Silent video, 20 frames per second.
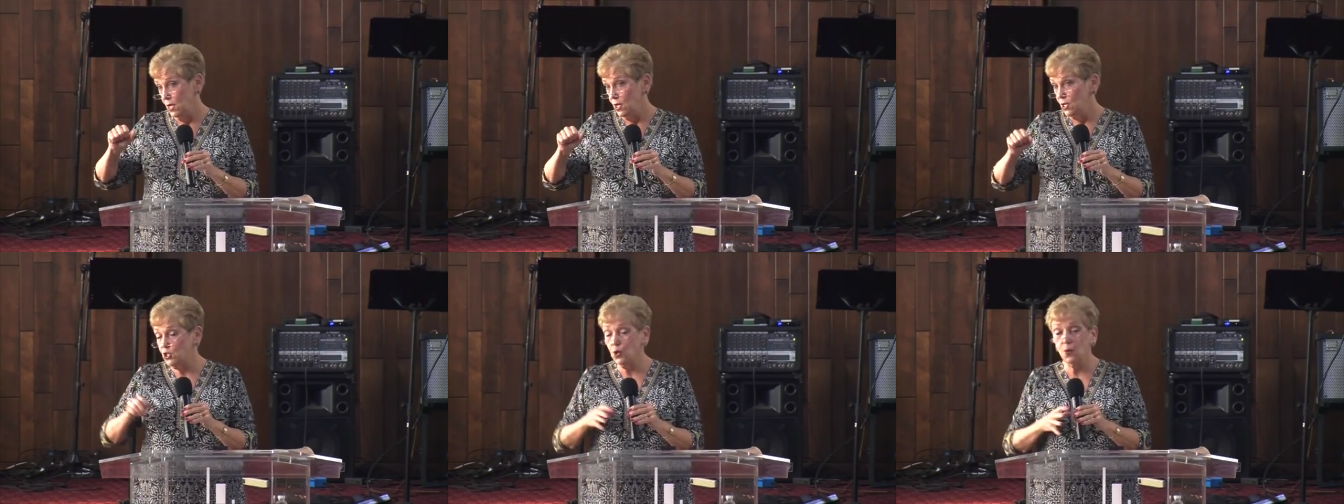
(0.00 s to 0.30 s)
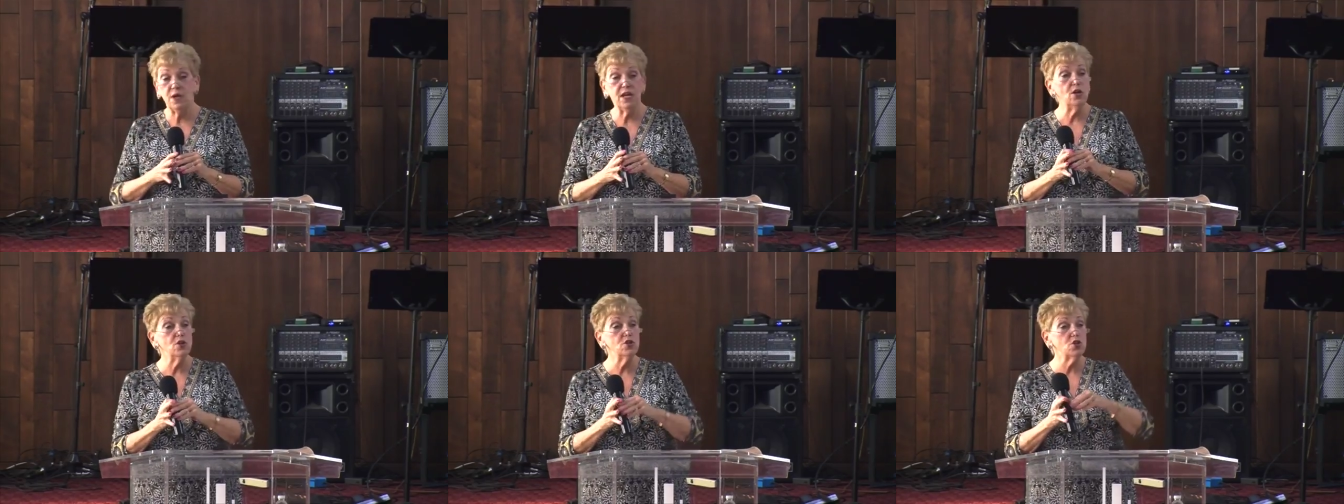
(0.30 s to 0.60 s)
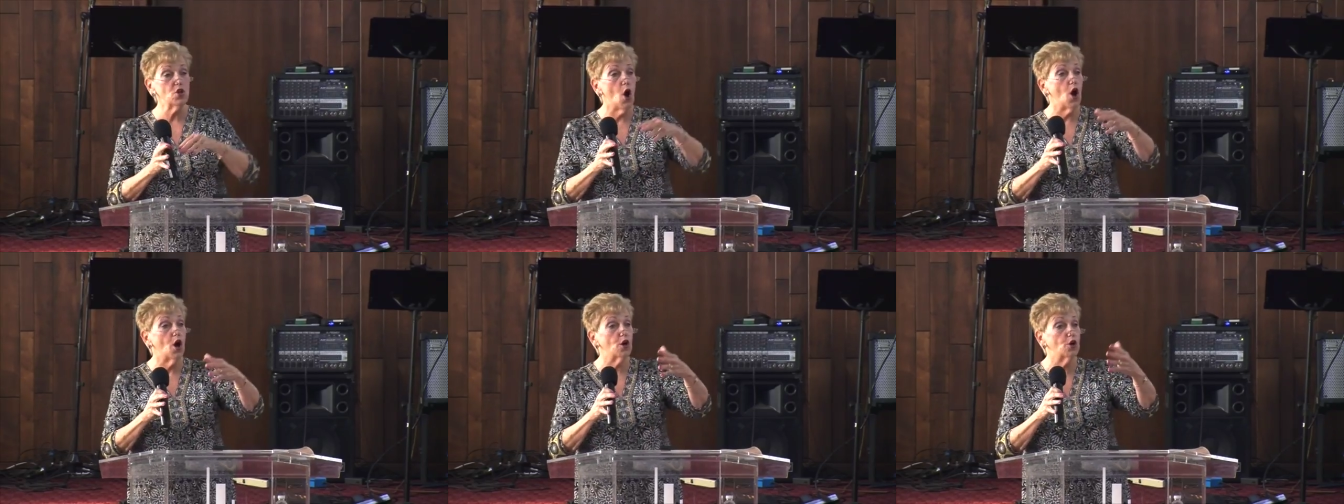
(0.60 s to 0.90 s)
So here's
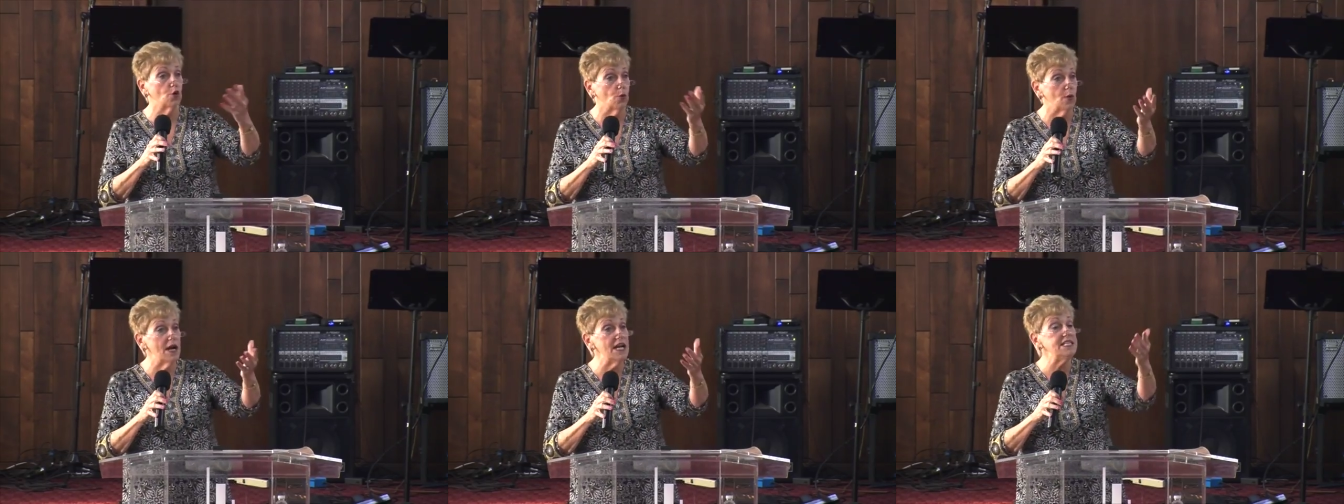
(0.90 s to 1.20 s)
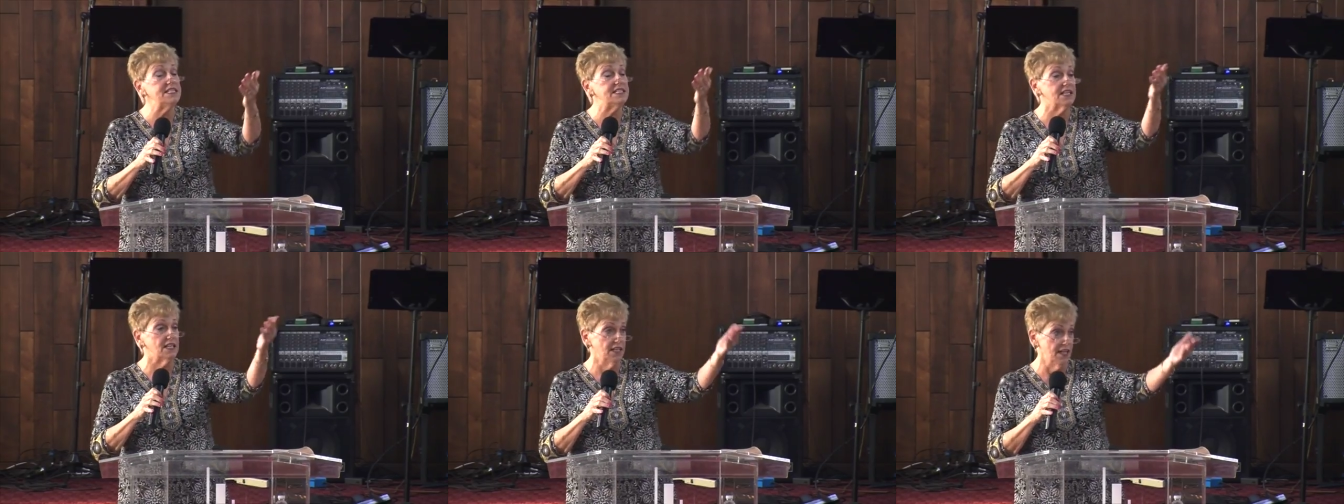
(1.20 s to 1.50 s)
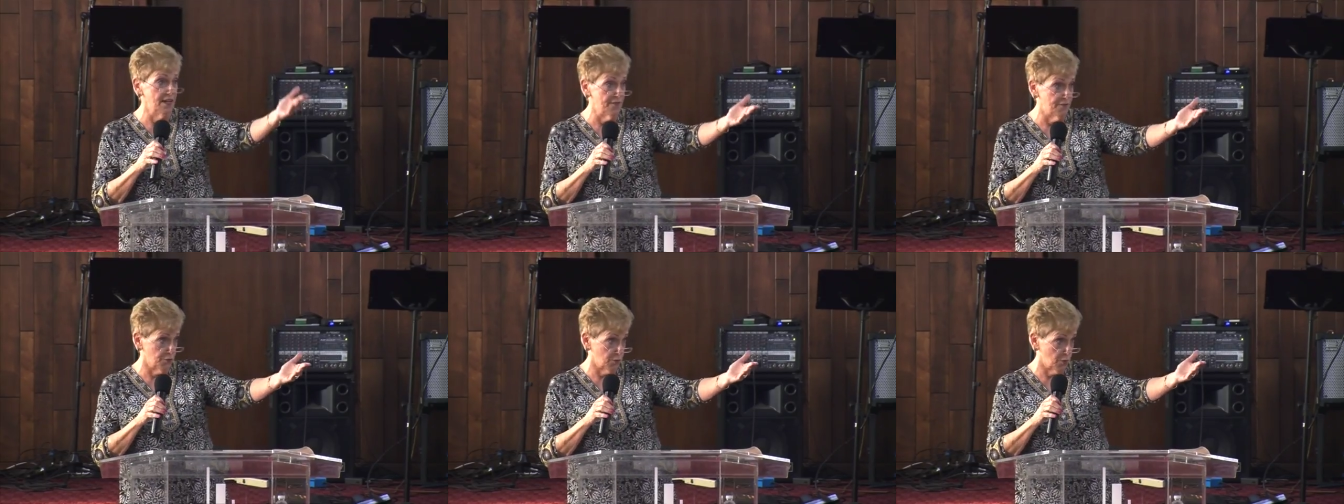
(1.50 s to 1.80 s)
our great
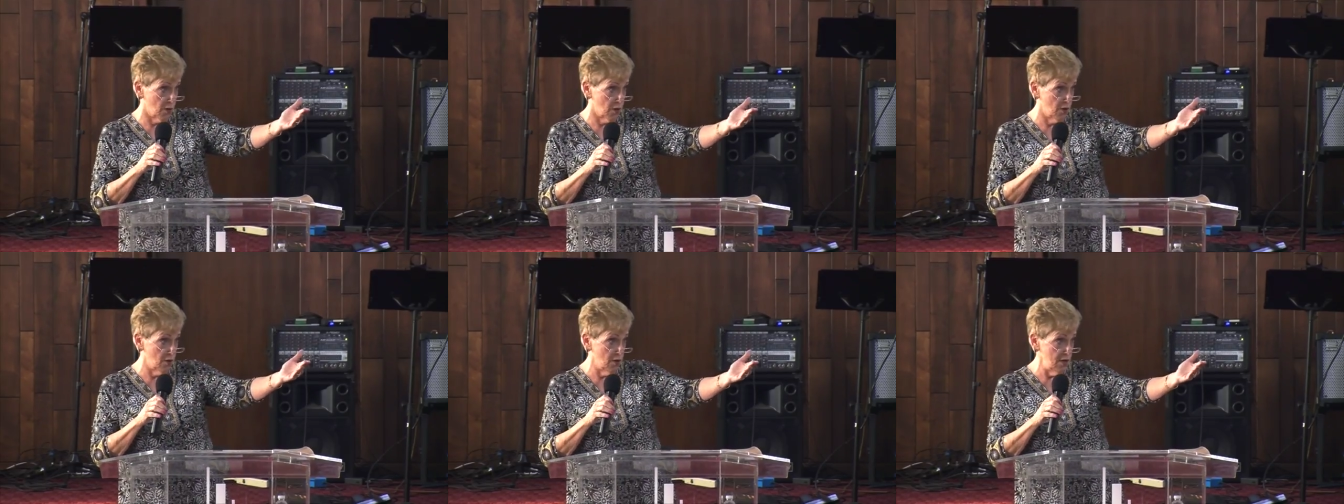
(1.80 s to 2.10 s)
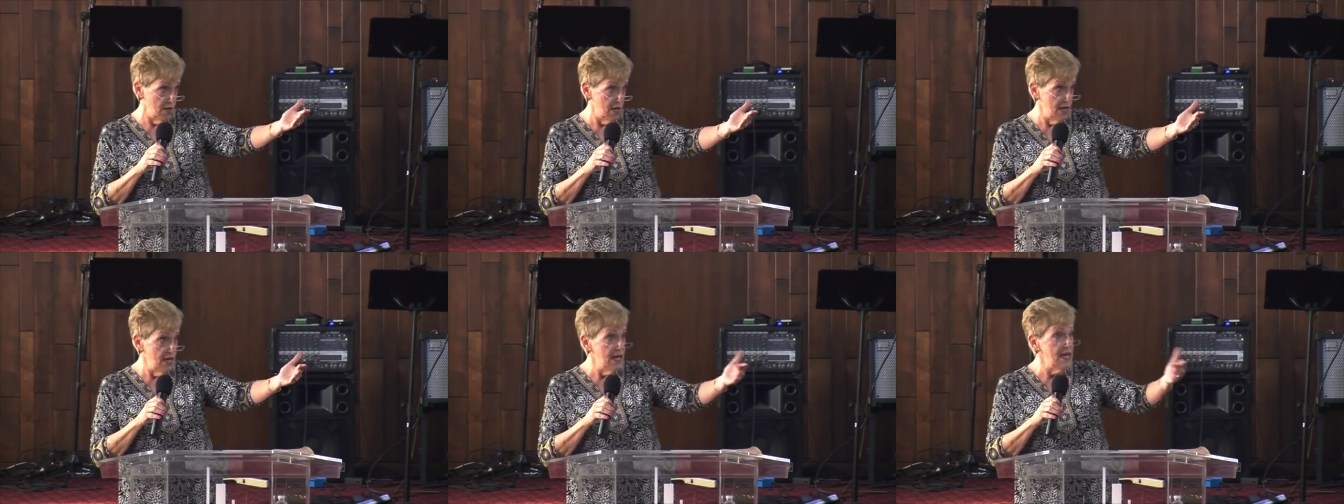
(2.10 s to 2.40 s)
deliverer.